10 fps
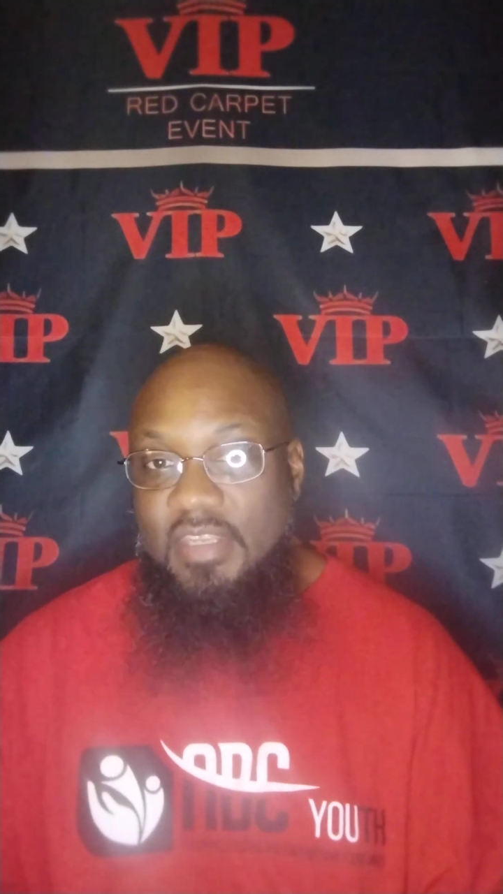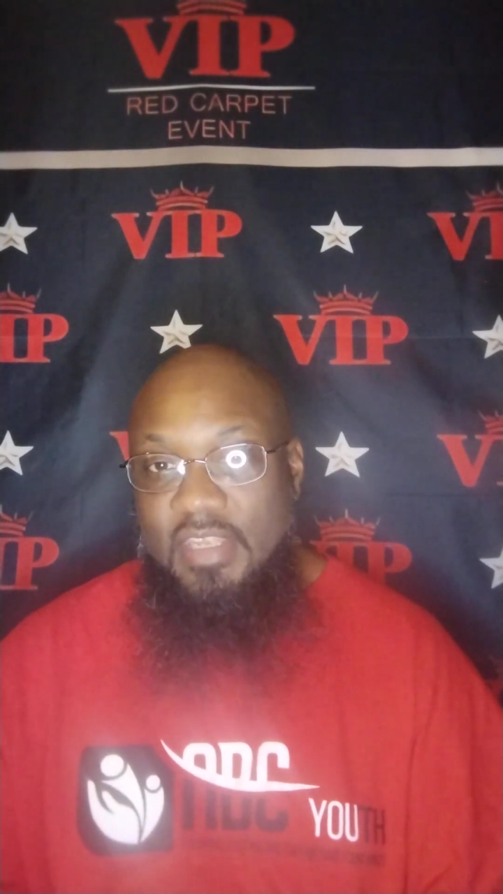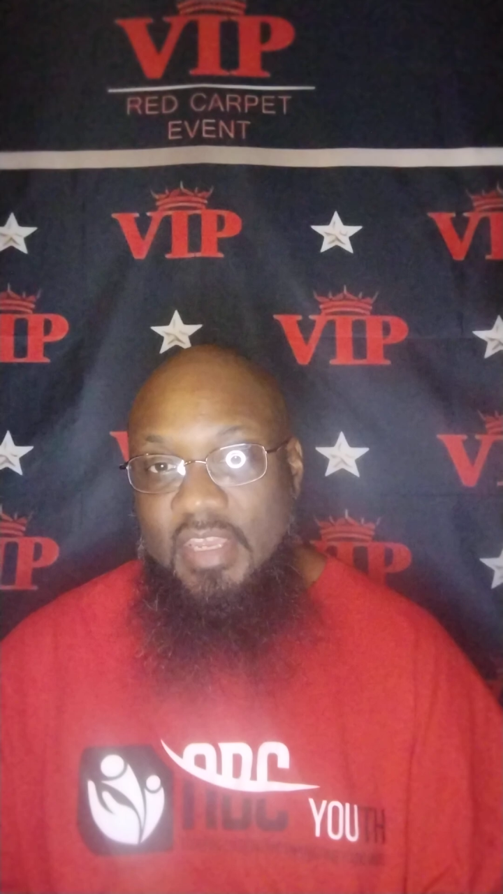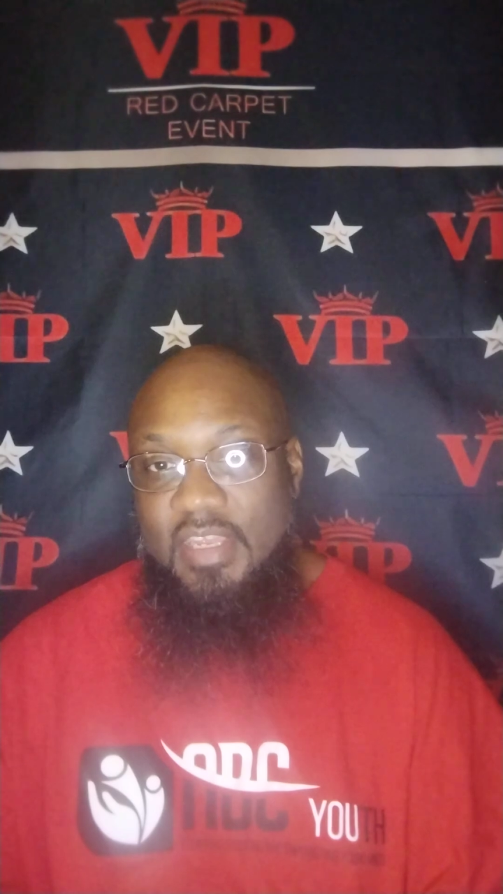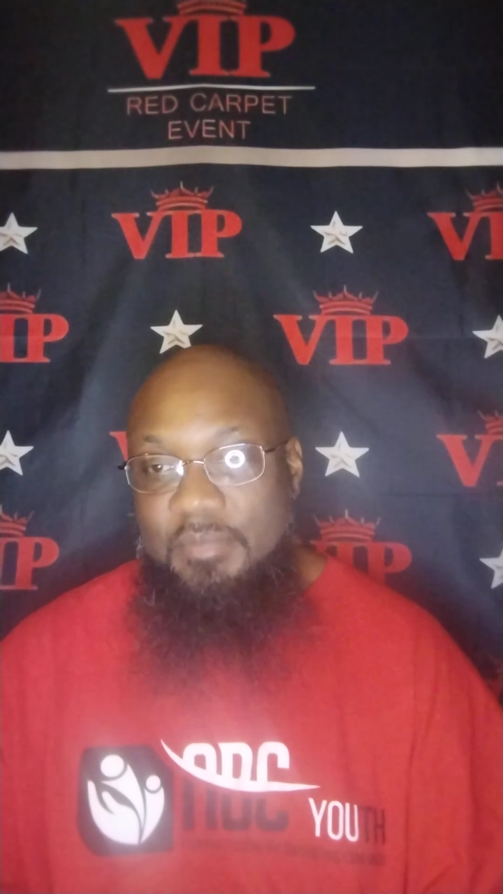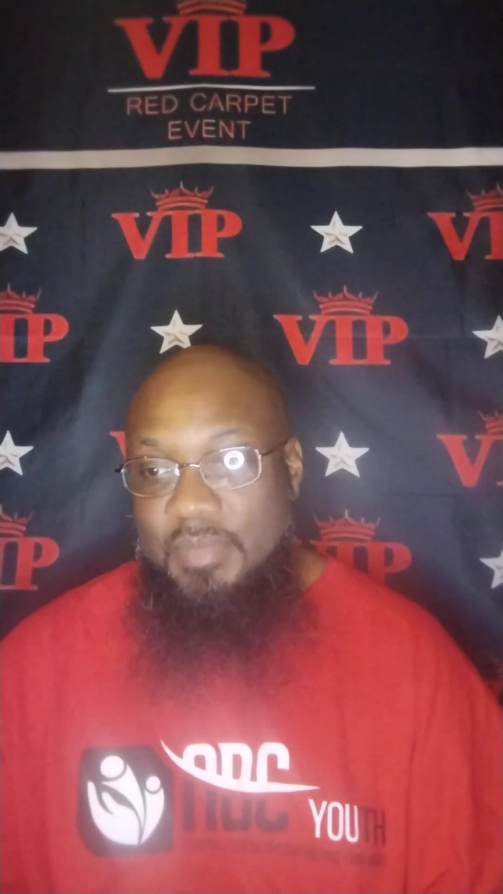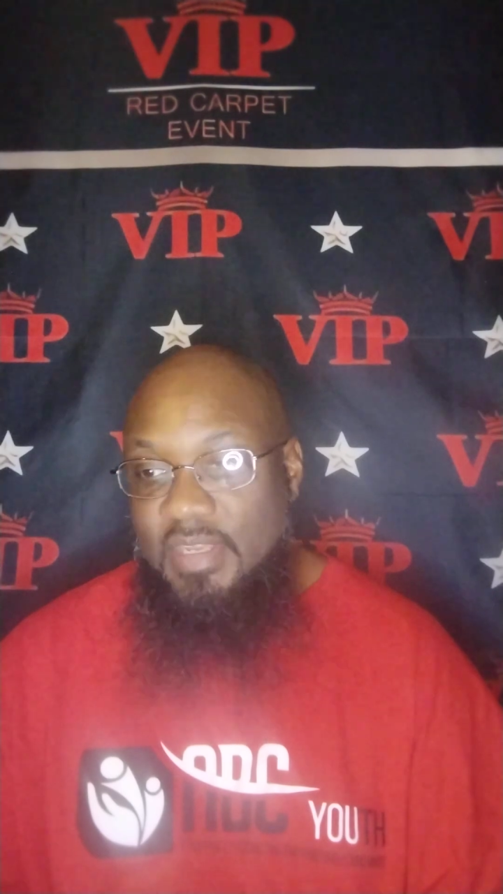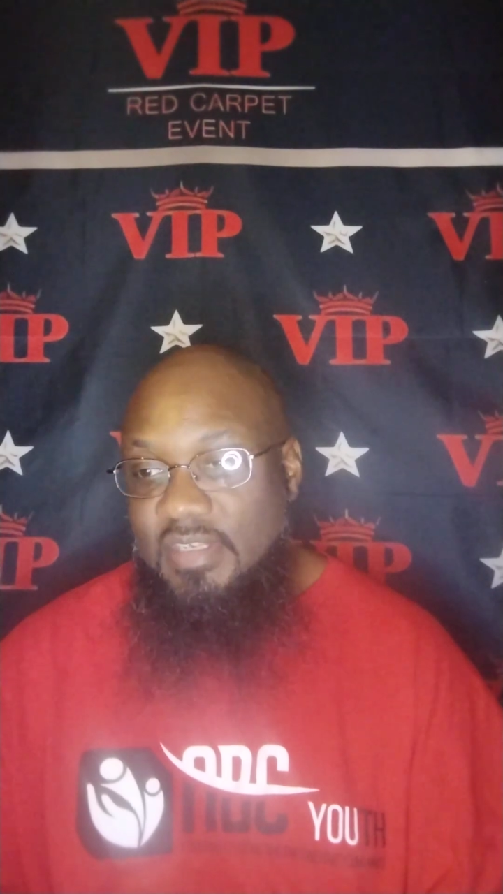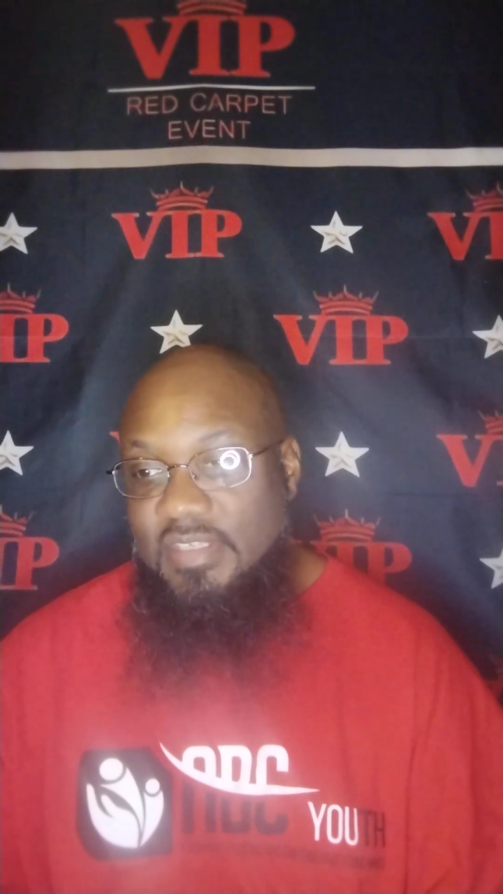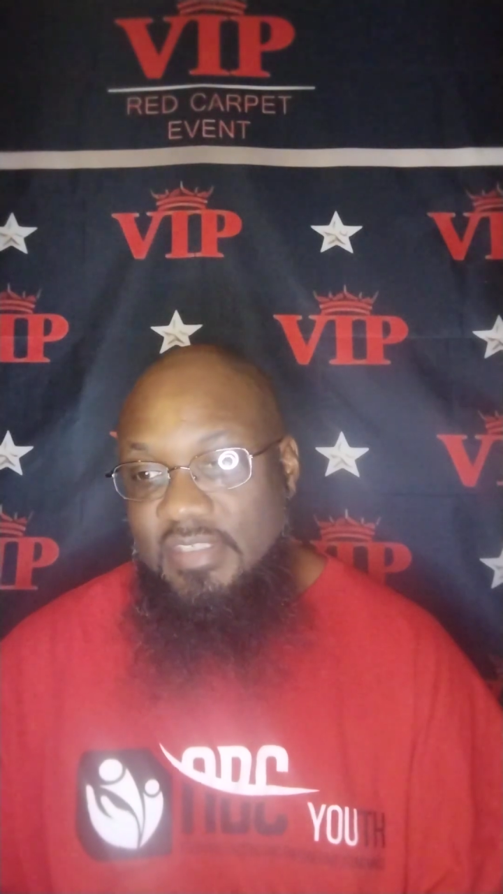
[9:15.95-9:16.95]
Yeah,
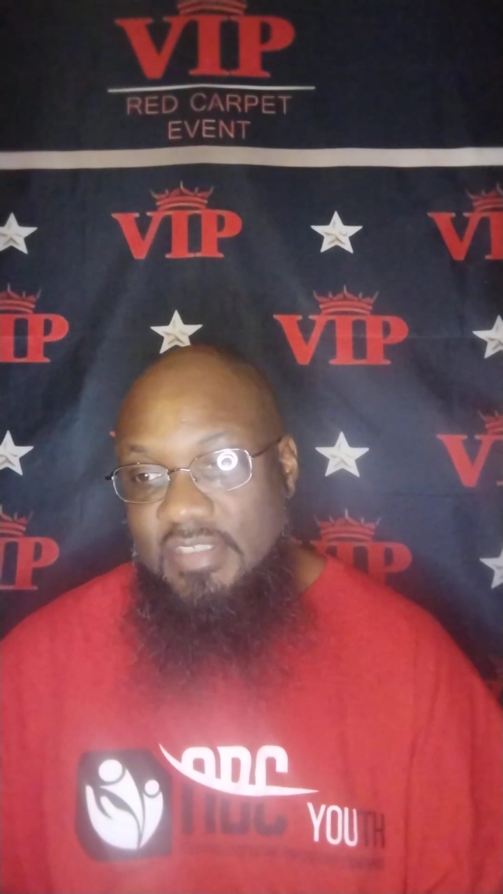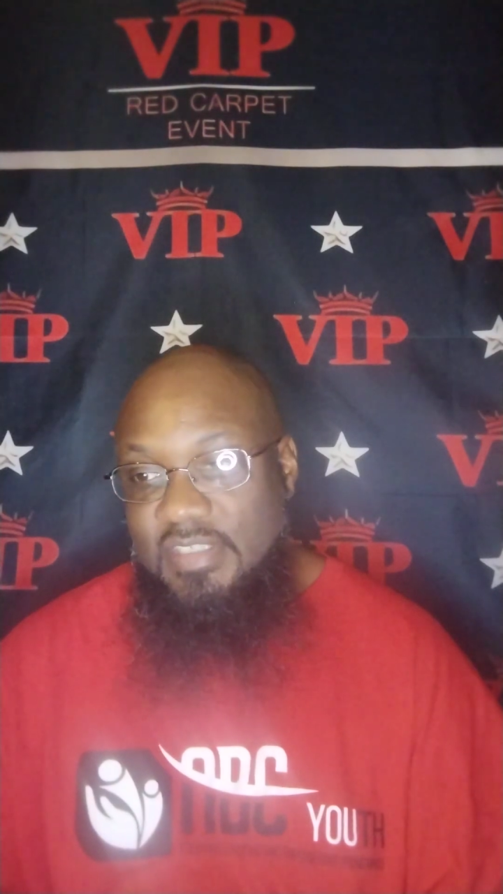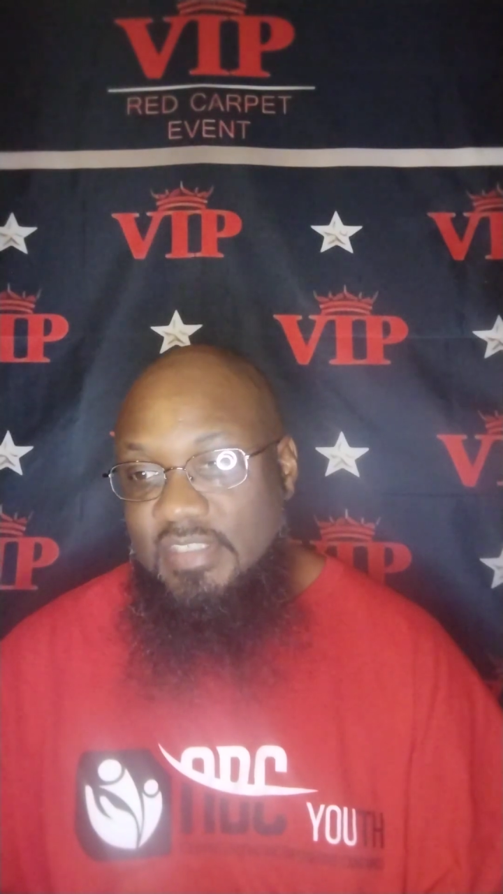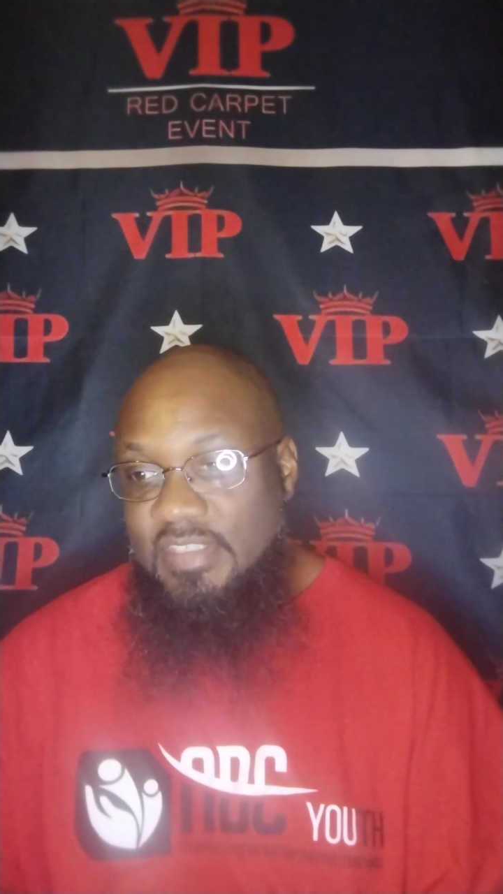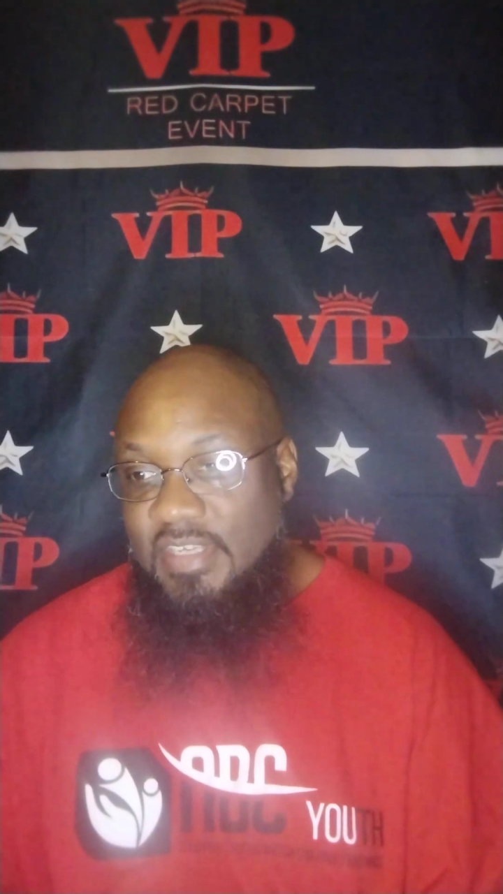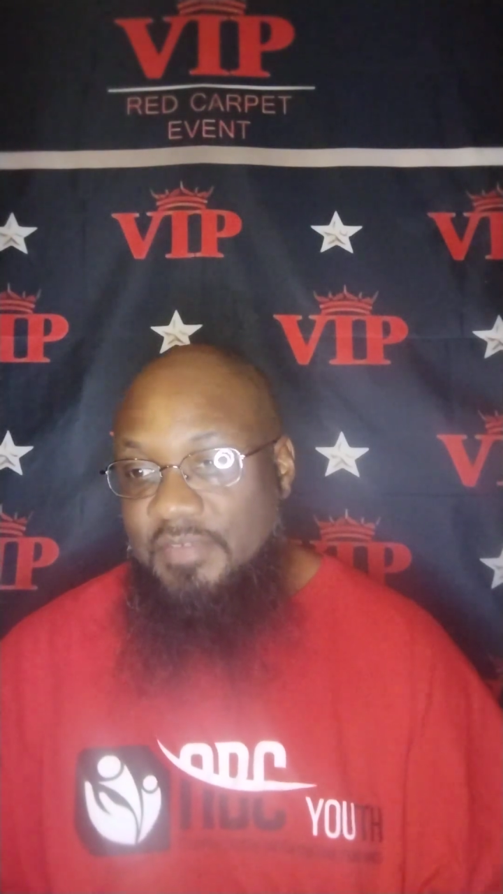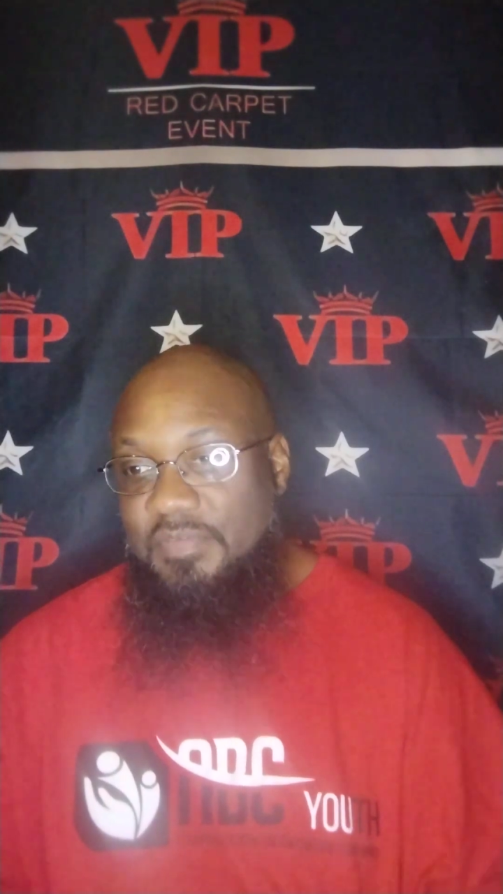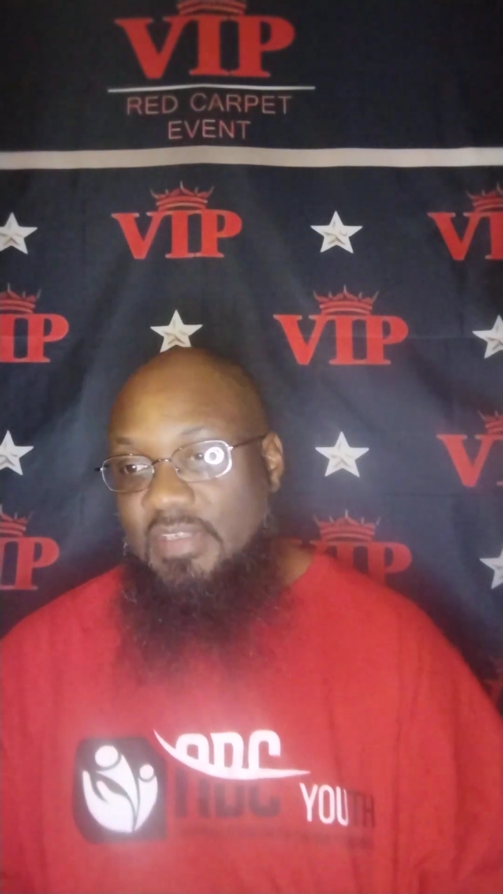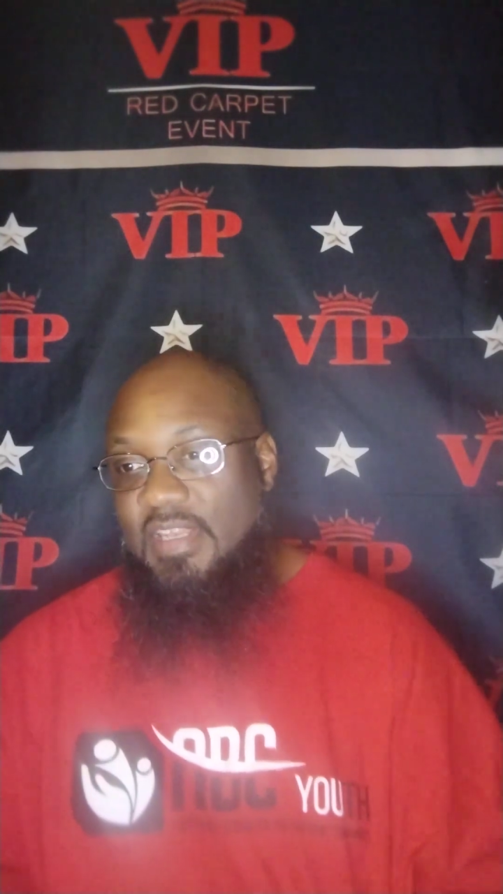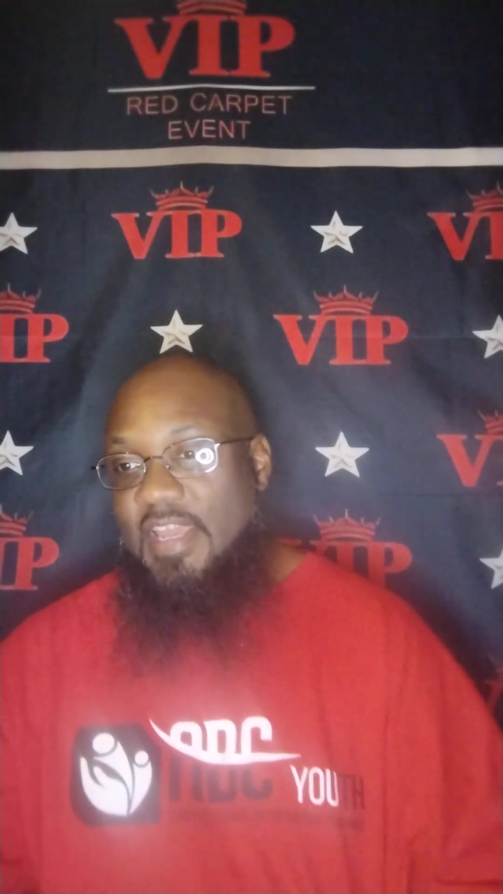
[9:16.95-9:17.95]
man, this is
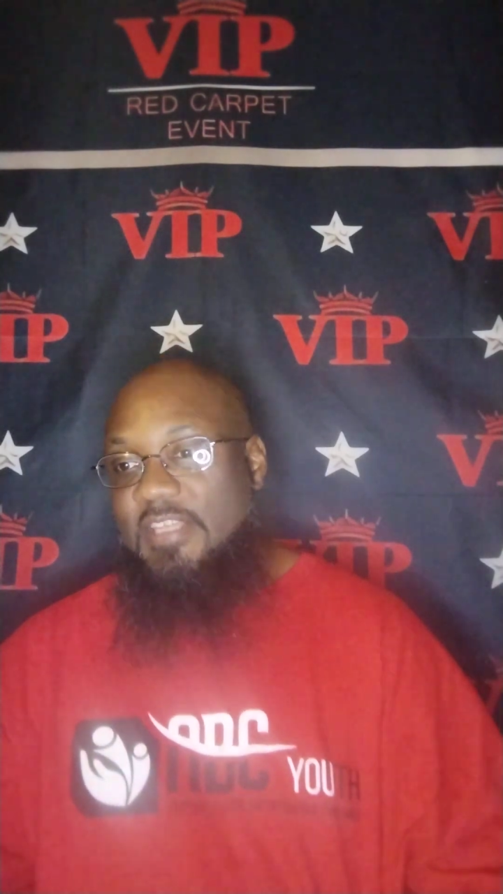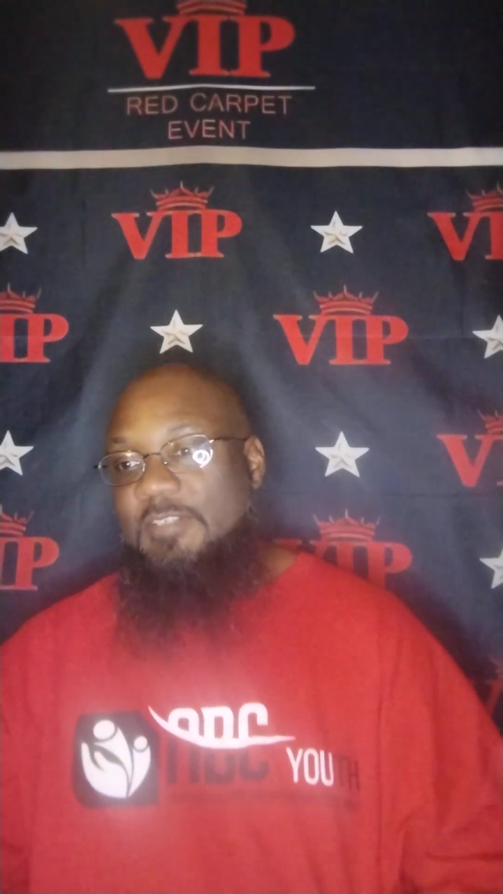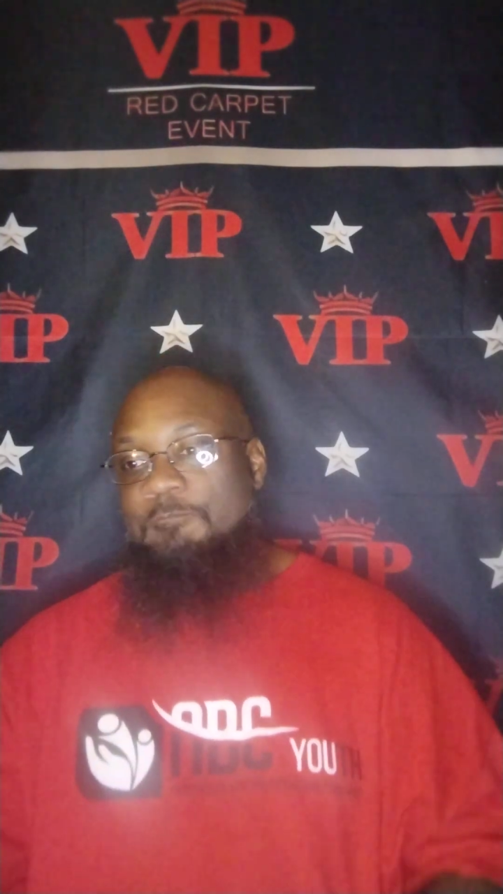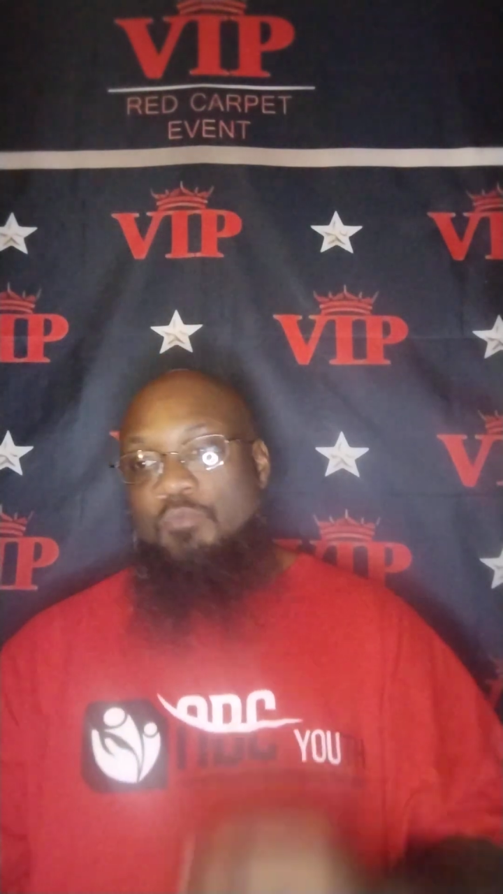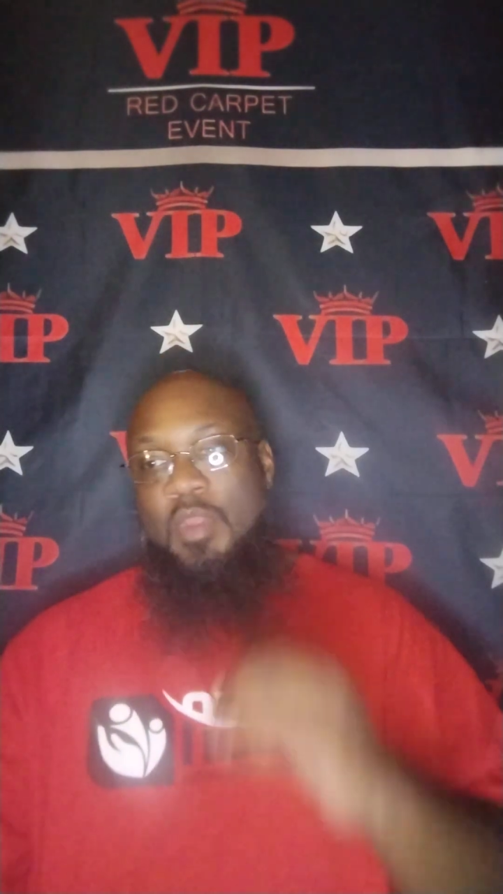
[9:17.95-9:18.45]
definitely nice.